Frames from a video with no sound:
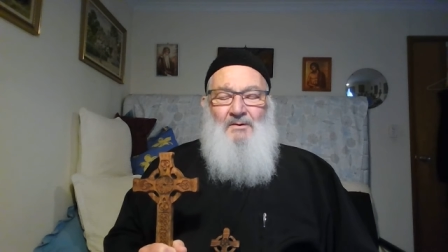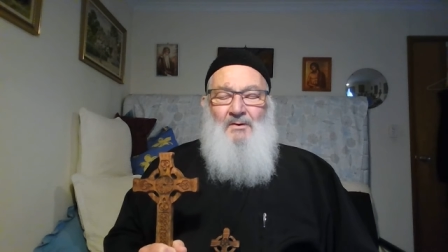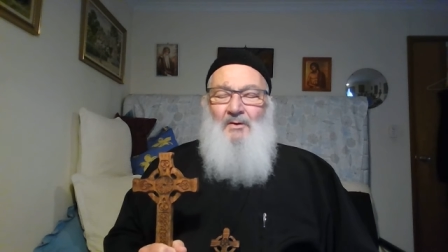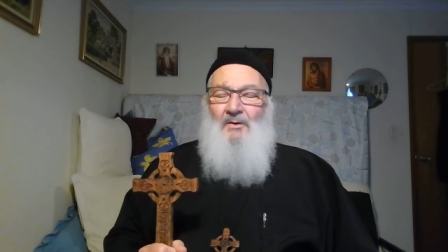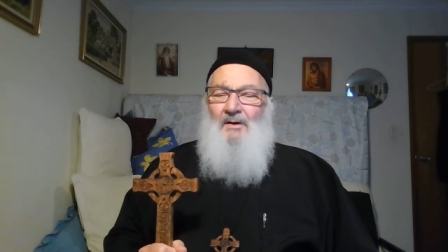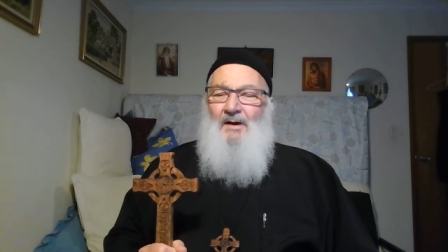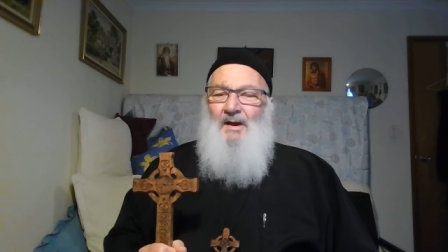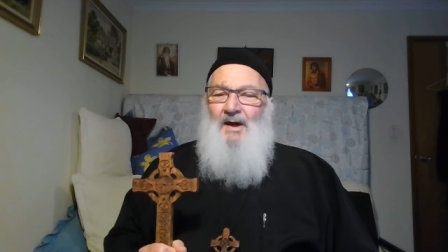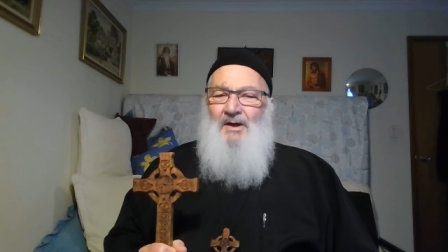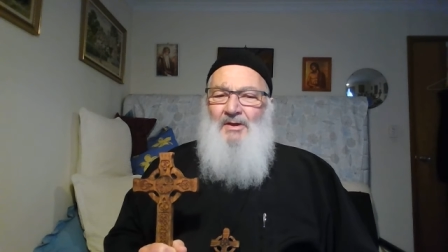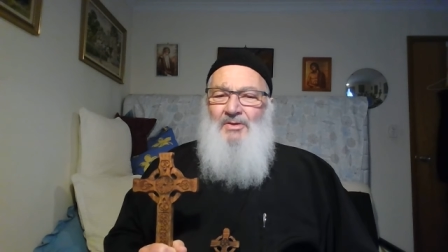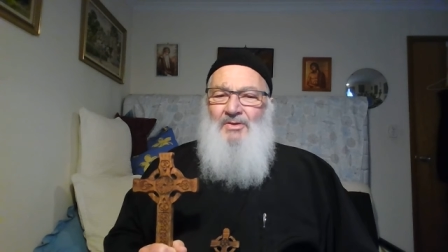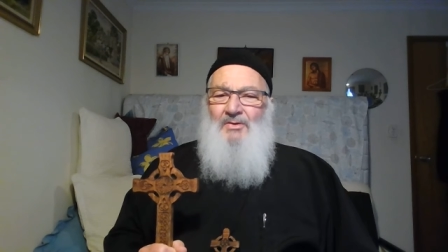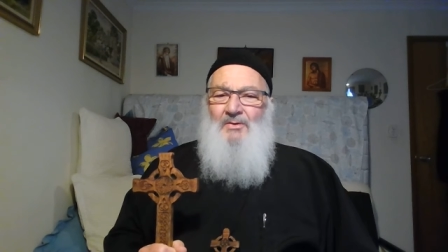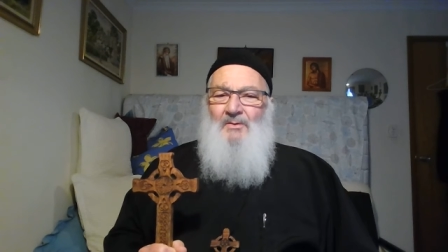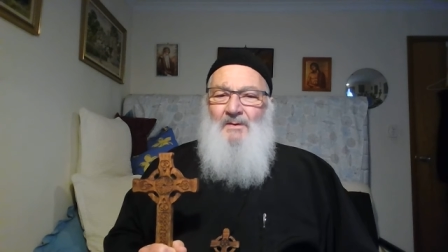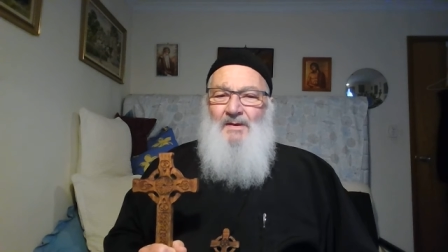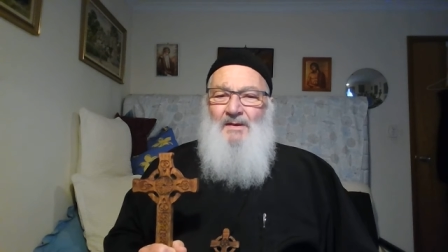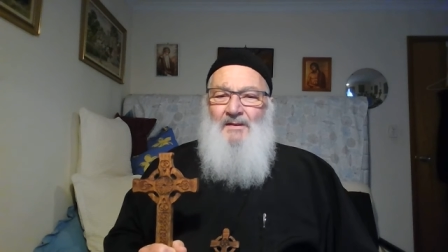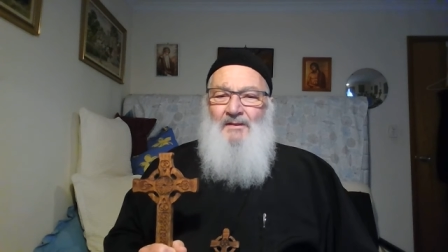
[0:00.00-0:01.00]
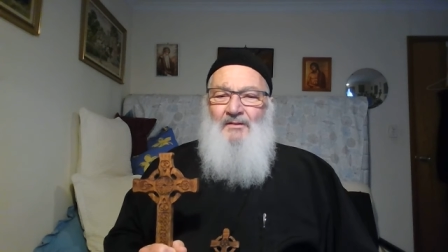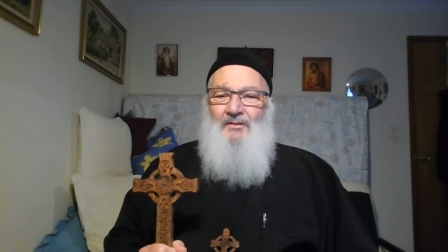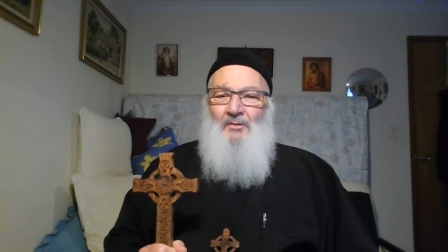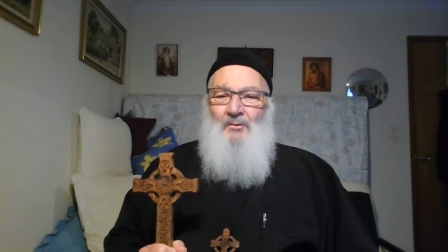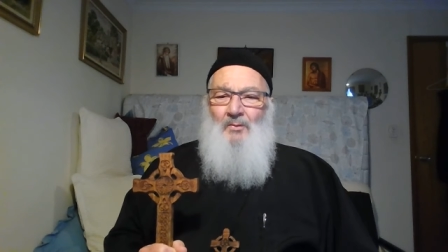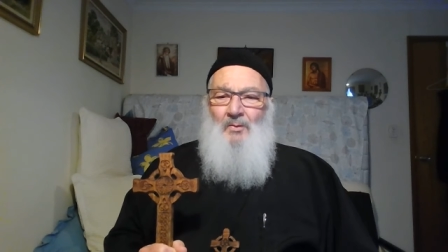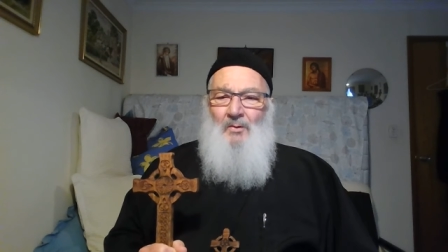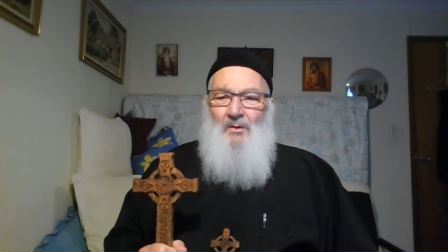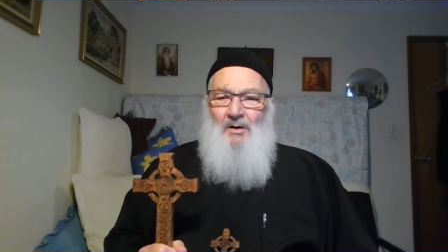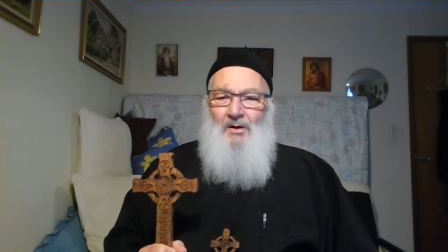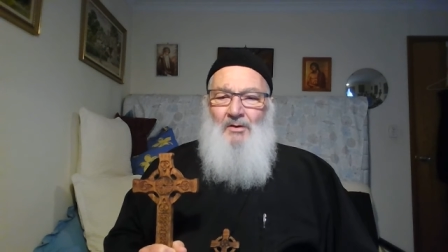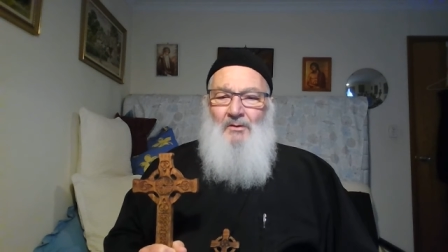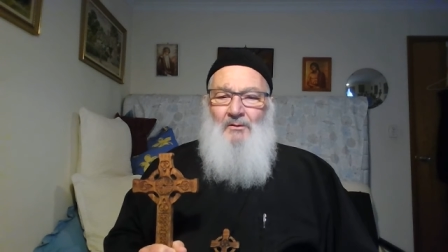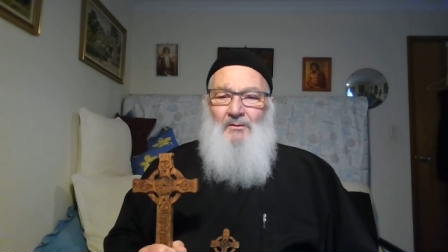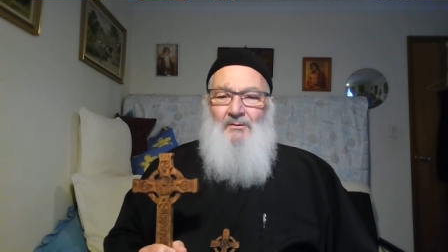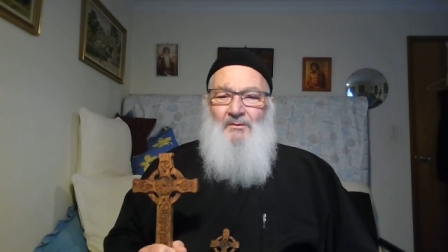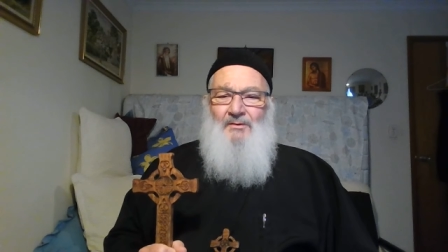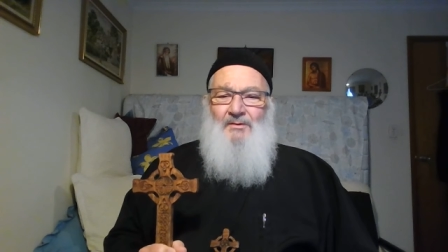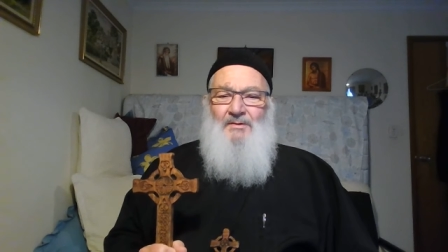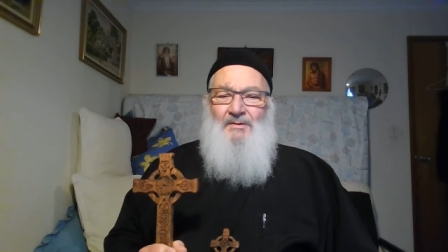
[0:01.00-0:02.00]
Or are you in the
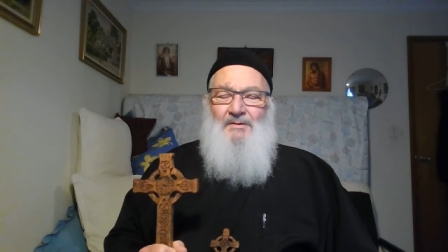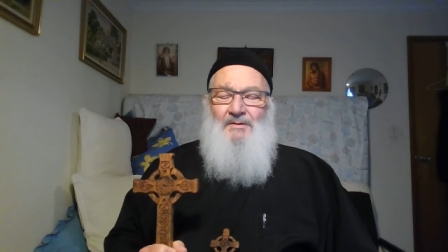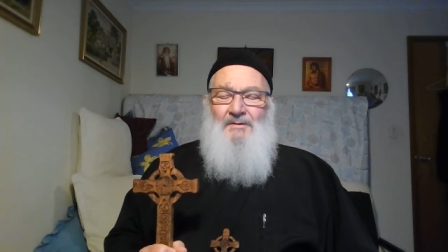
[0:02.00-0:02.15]
world?